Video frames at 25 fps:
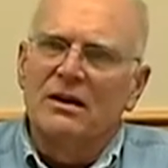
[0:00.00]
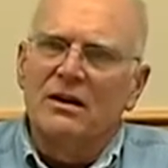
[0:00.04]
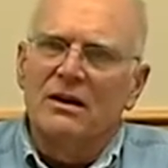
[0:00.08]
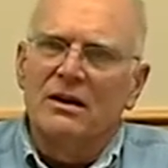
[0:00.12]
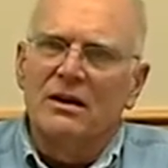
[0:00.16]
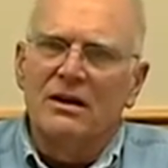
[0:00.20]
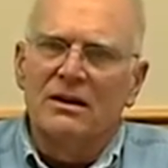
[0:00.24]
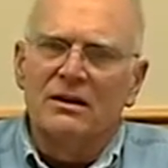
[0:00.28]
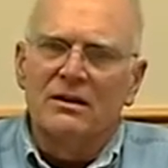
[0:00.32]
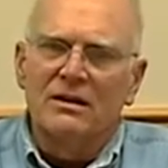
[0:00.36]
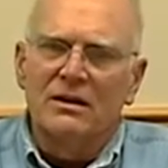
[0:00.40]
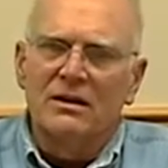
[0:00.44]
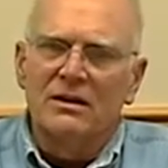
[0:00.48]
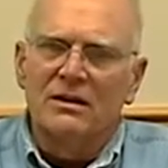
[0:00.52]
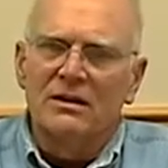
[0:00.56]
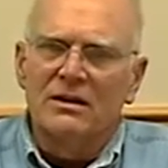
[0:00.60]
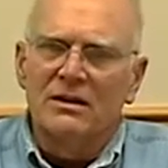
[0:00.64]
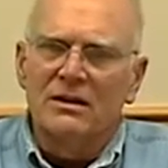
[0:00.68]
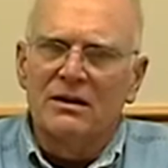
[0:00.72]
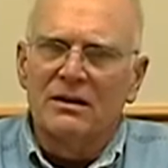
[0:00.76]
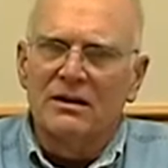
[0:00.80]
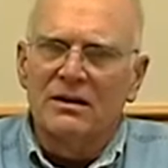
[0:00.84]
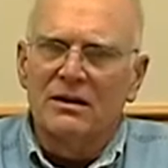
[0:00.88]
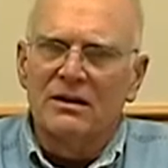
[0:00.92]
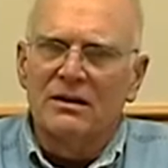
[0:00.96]
and then
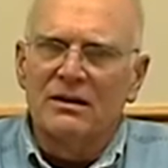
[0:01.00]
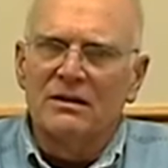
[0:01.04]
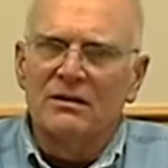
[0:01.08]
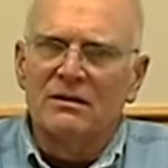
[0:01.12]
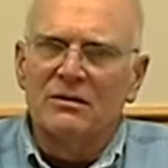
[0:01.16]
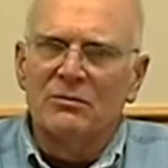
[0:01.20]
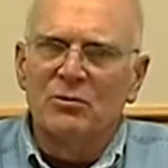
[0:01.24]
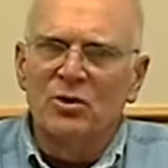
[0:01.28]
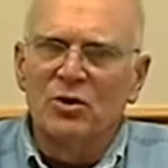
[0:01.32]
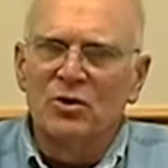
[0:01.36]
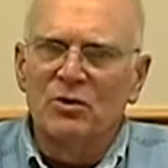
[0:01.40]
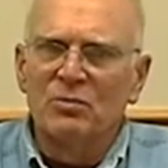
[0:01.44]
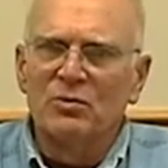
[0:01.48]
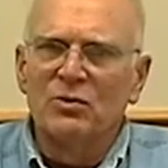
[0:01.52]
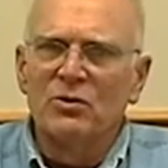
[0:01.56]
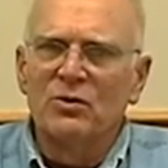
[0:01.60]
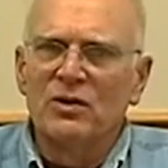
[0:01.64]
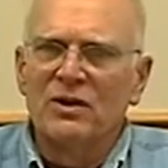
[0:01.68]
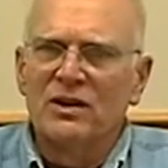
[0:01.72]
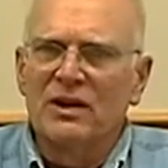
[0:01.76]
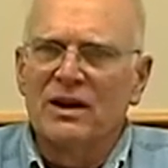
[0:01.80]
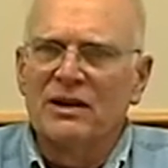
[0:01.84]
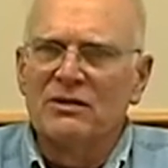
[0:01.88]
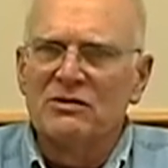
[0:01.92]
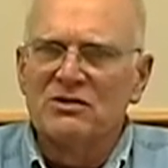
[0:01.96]
uh, the motor pool
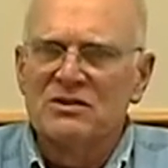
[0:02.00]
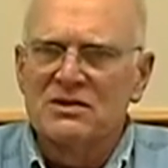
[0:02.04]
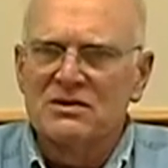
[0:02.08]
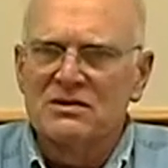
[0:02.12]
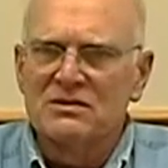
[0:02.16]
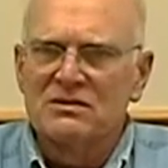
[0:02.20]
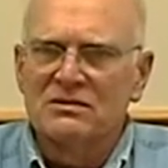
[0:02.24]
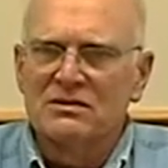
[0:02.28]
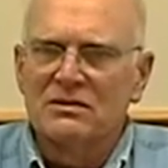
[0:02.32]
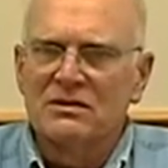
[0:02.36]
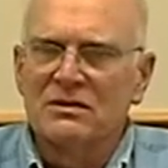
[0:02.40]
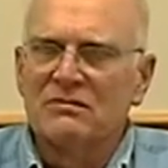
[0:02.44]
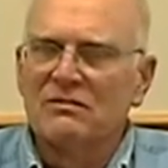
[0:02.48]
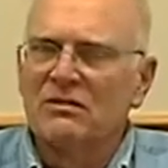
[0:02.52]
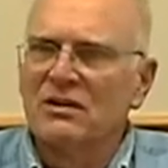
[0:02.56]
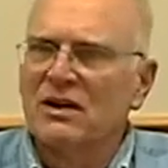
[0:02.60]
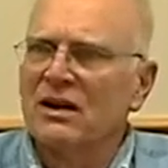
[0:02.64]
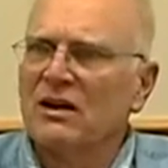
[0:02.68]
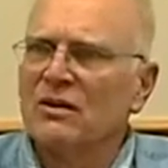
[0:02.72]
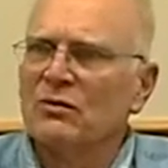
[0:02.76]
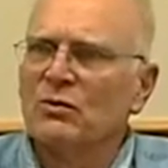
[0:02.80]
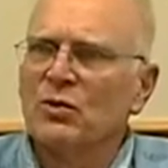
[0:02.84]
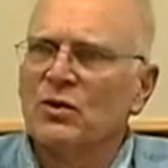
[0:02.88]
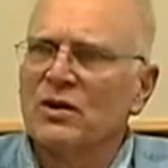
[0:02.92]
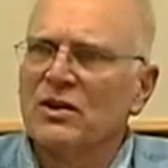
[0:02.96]
that I was
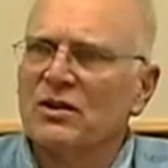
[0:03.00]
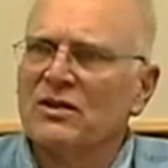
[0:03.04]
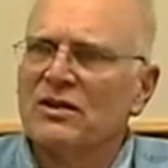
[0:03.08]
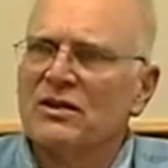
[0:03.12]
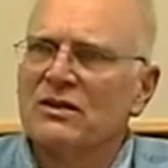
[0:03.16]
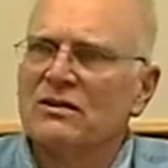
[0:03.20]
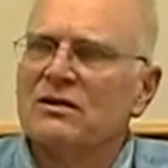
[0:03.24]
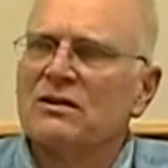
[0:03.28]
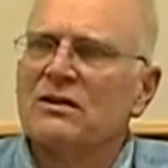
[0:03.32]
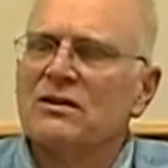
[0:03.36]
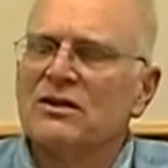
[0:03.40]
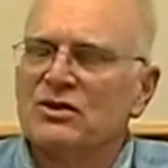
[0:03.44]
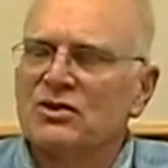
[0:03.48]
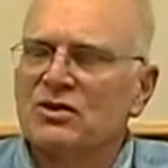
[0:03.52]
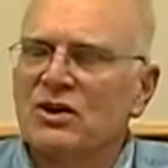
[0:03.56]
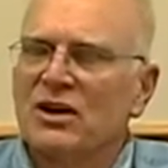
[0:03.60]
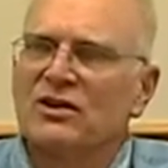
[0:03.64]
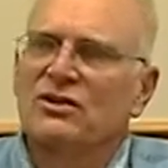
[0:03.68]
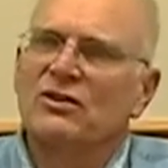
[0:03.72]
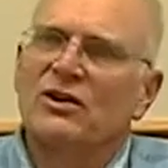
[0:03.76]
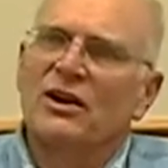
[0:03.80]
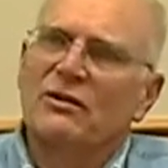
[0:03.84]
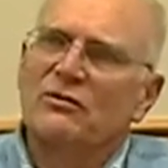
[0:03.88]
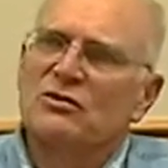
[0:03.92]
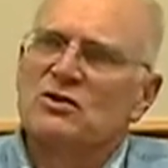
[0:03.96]
involved with, the, the,
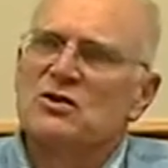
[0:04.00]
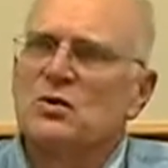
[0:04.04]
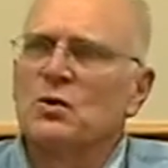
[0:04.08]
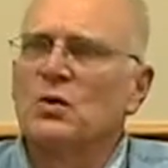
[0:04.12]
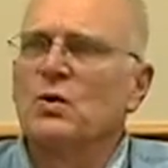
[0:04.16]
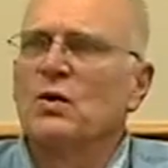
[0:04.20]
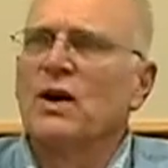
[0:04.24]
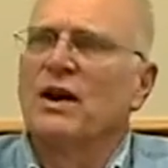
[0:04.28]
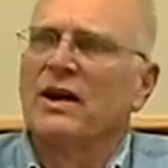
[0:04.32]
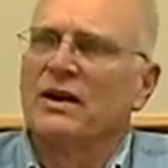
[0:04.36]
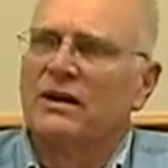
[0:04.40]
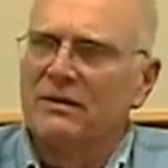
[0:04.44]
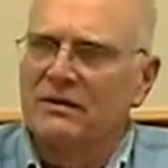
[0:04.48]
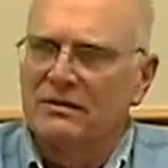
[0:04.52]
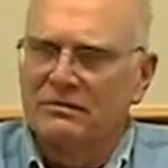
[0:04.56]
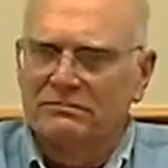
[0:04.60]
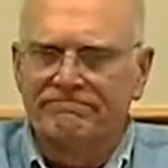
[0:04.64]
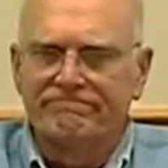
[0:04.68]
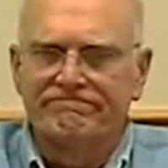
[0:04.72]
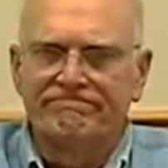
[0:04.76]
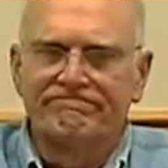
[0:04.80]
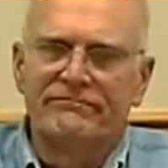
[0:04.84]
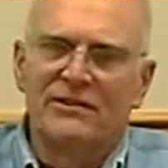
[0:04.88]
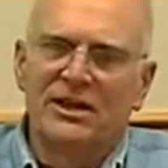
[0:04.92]
truck drivers would go out and,